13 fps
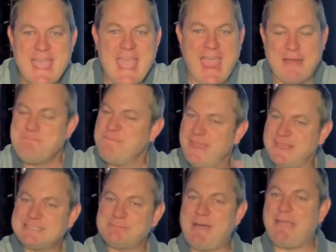And
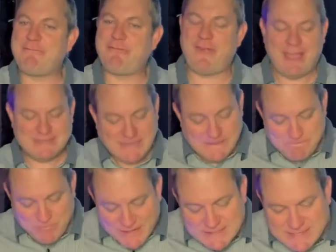this, my friends,
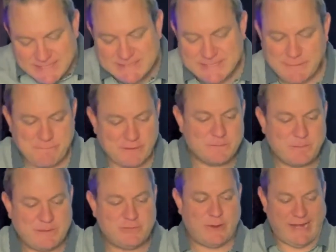is the difference
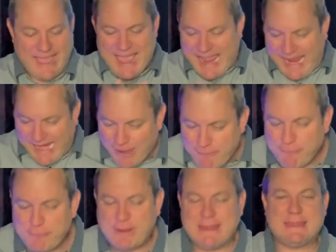between
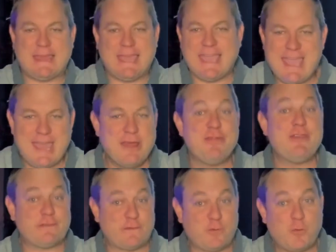everything in
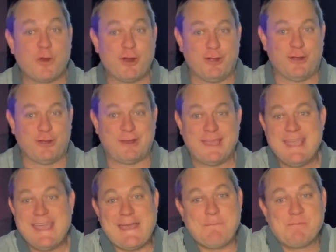this world
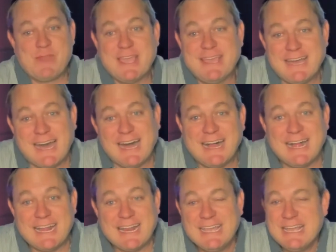and the
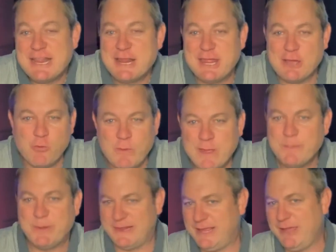God that we
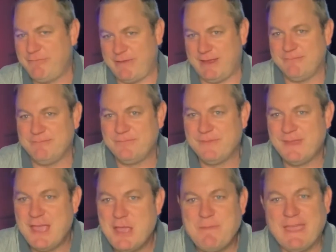believe in.
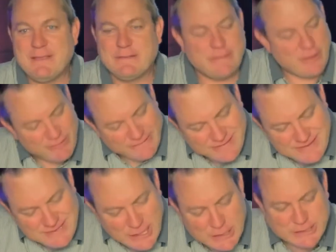Because there is
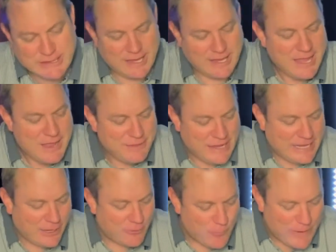nothing that
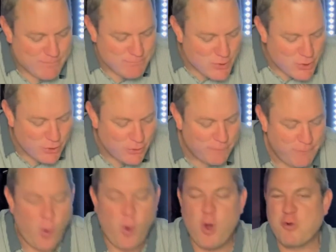can remove
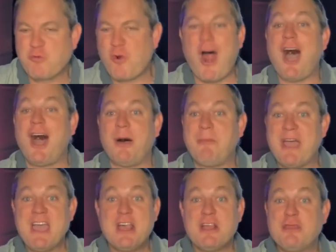or rob
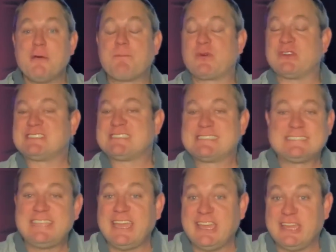the
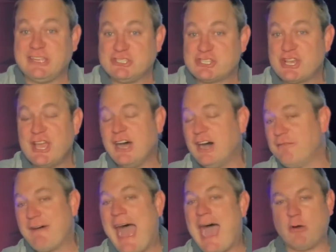prestige
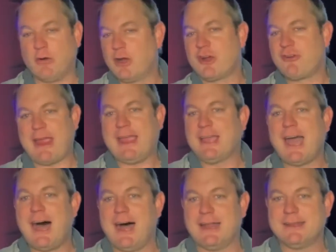of our great
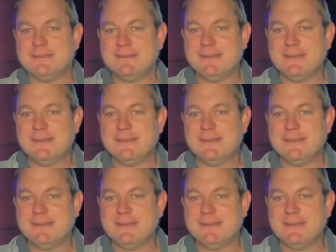God.